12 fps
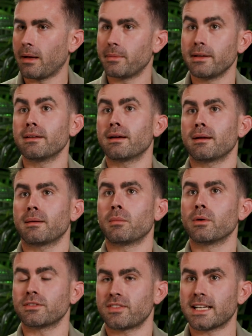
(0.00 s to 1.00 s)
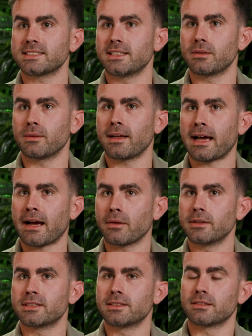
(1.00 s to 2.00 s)
I'm always fascinated with how
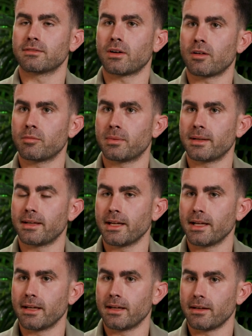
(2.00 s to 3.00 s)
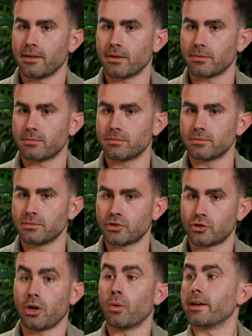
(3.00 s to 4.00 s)
this has evolved, but
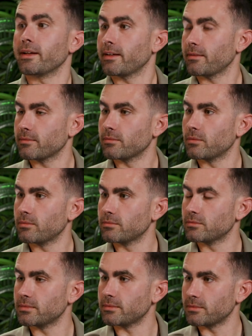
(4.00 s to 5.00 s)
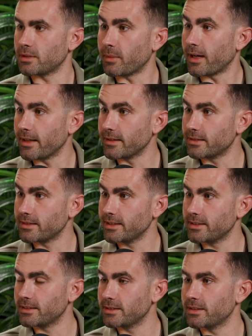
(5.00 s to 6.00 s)
showing the behind the
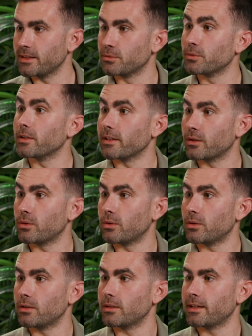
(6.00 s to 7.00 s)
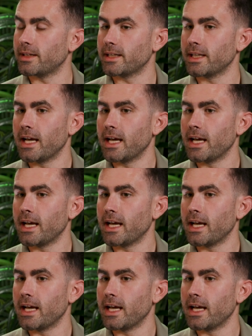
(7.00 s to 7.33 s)
scenes is really cool, and